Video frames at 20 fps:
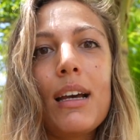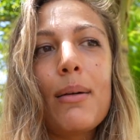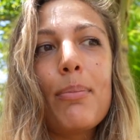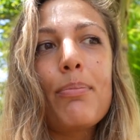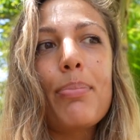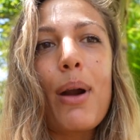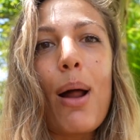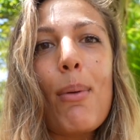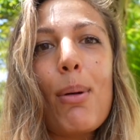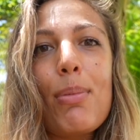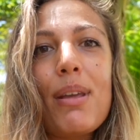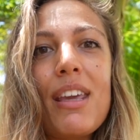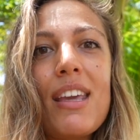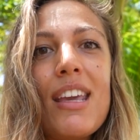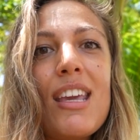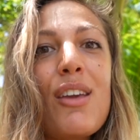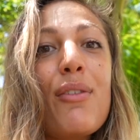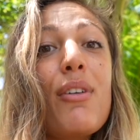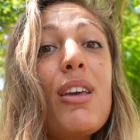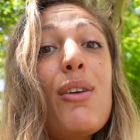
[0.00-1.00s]
probably
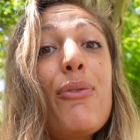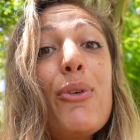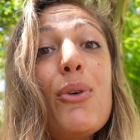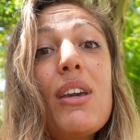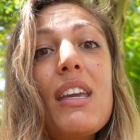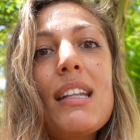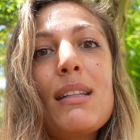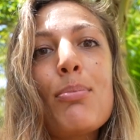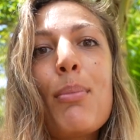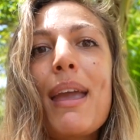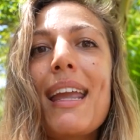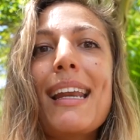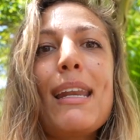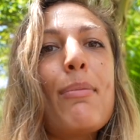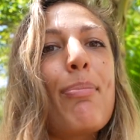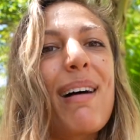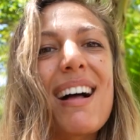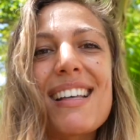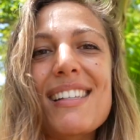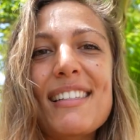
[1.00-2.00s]
if you eat mainly
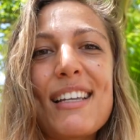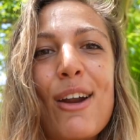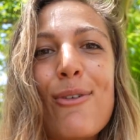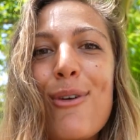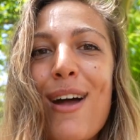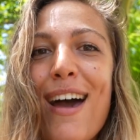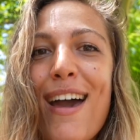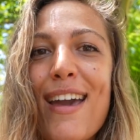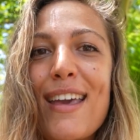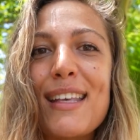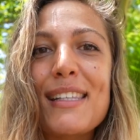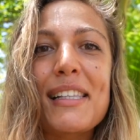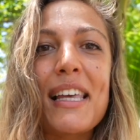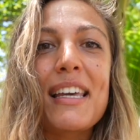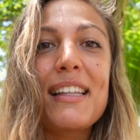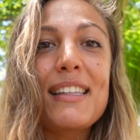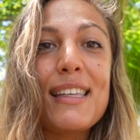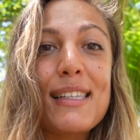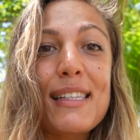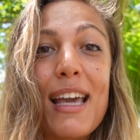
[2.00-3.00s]
pasta, rice,
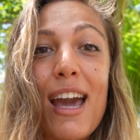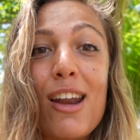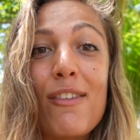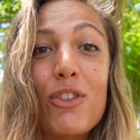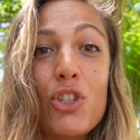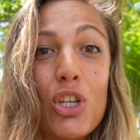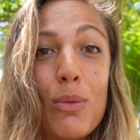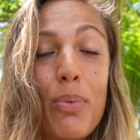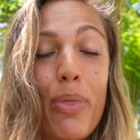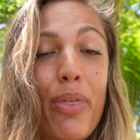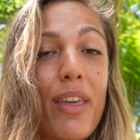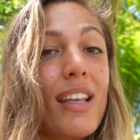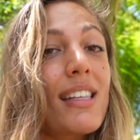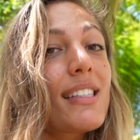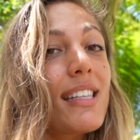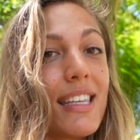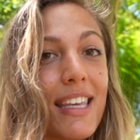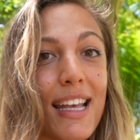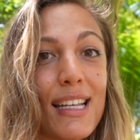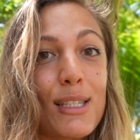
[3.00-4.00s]
like these kind of cheap
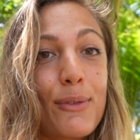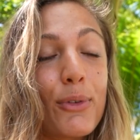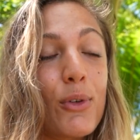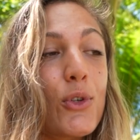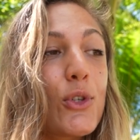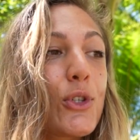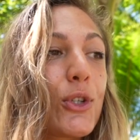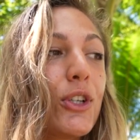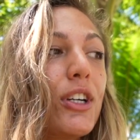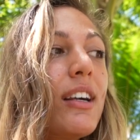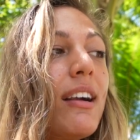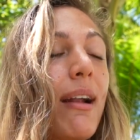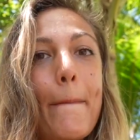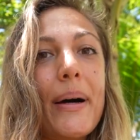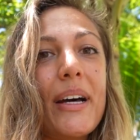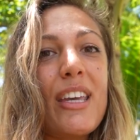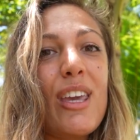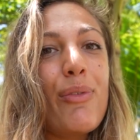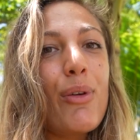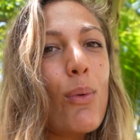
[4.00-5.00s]
things, yes, for sure.
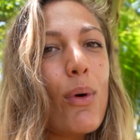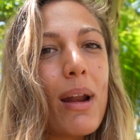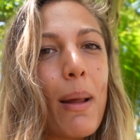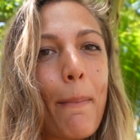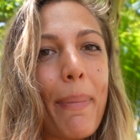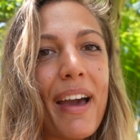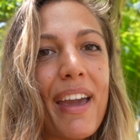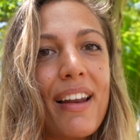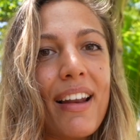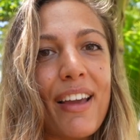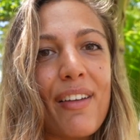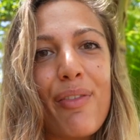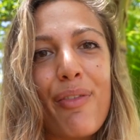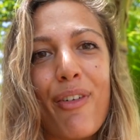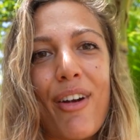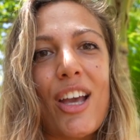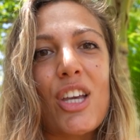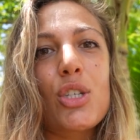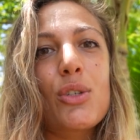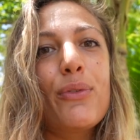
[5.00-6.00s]
But if you want to buy like
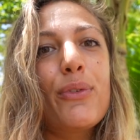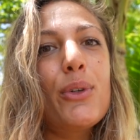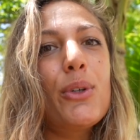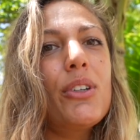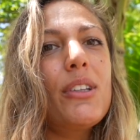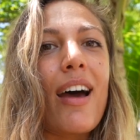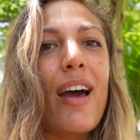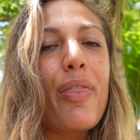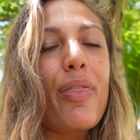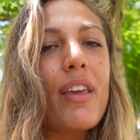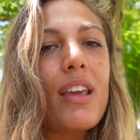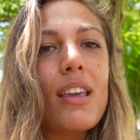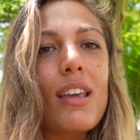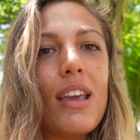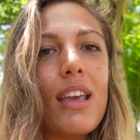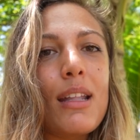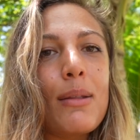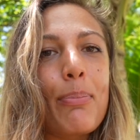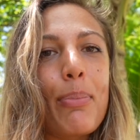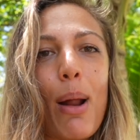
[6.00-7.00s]
fresh food, I
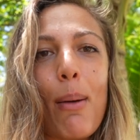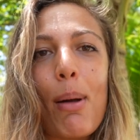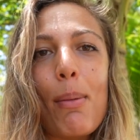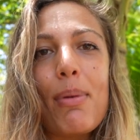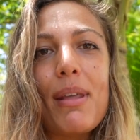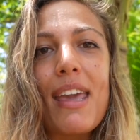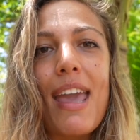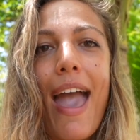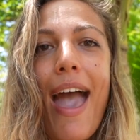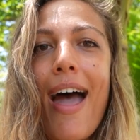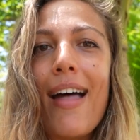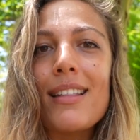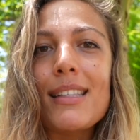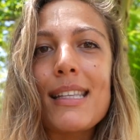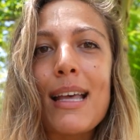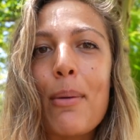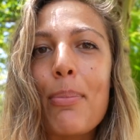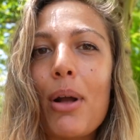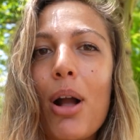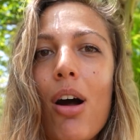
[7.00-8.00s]
think it probably ends
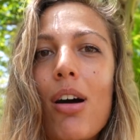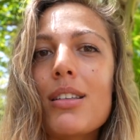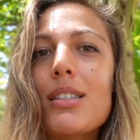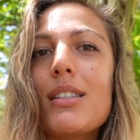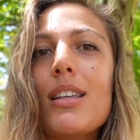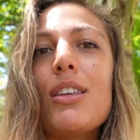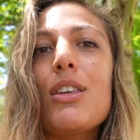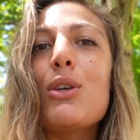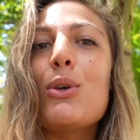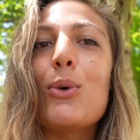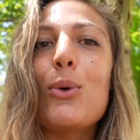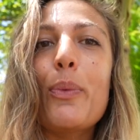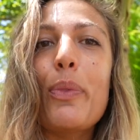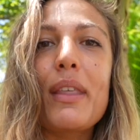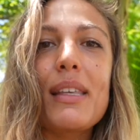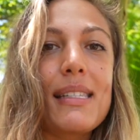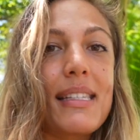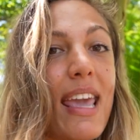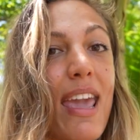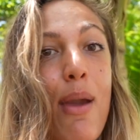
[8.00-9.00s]
up costing you
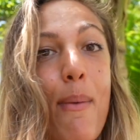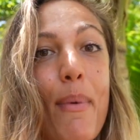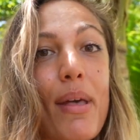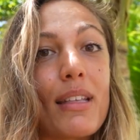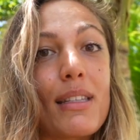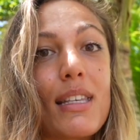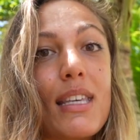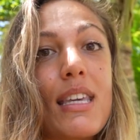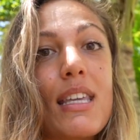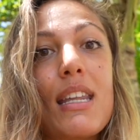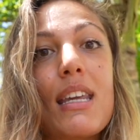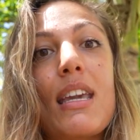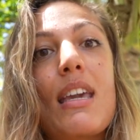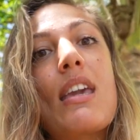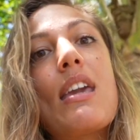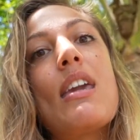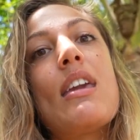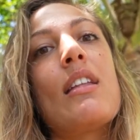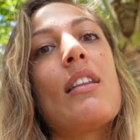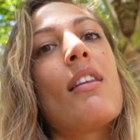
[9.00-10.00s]
the same as eating
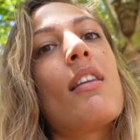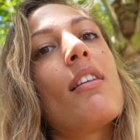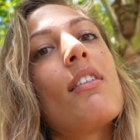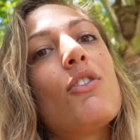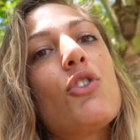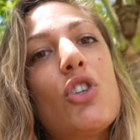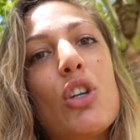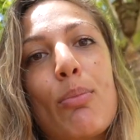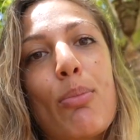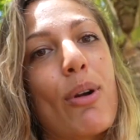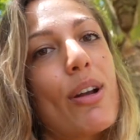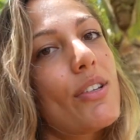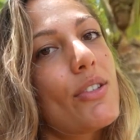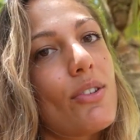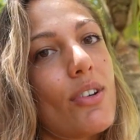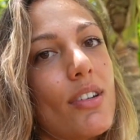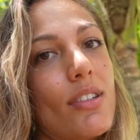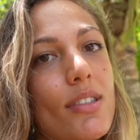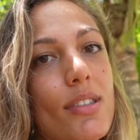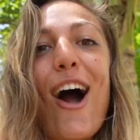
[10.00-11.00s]
in cheap
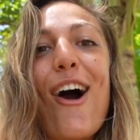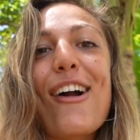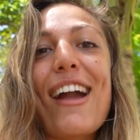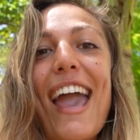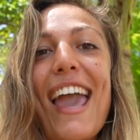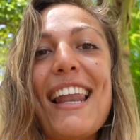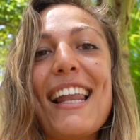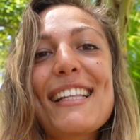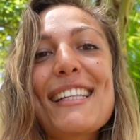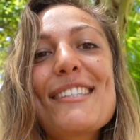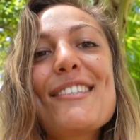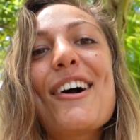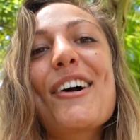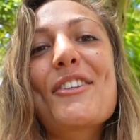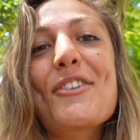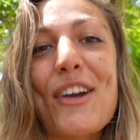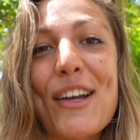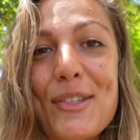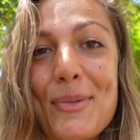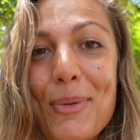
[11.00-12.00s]
restaurants. Okay, let's talk
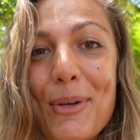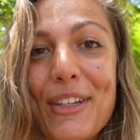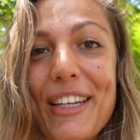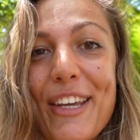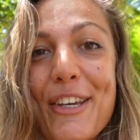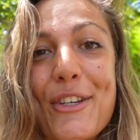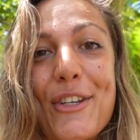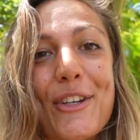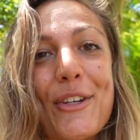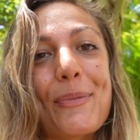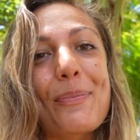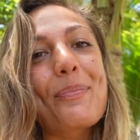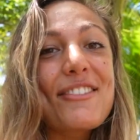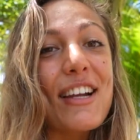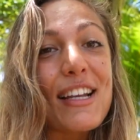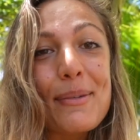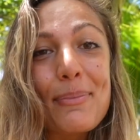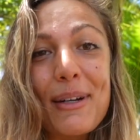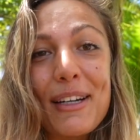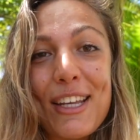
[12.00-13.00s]
transportation.
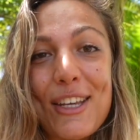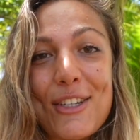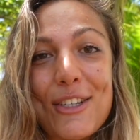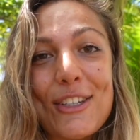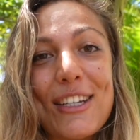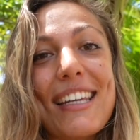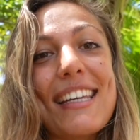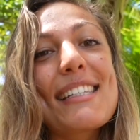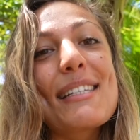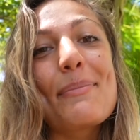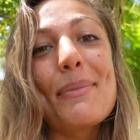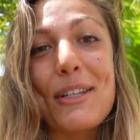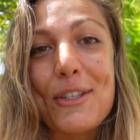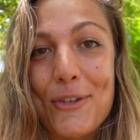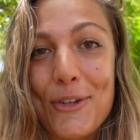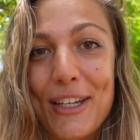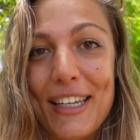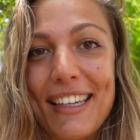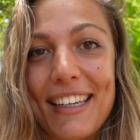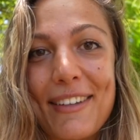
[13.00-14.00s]
Transportation is a bit
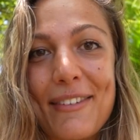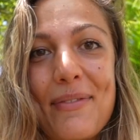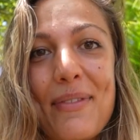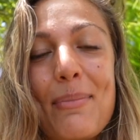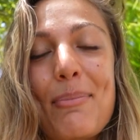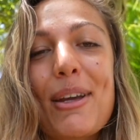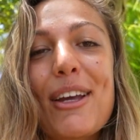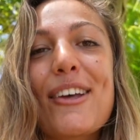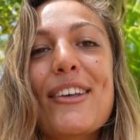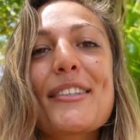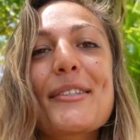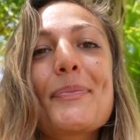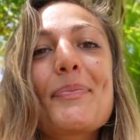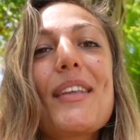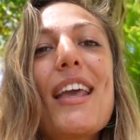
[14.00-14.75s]
tricky because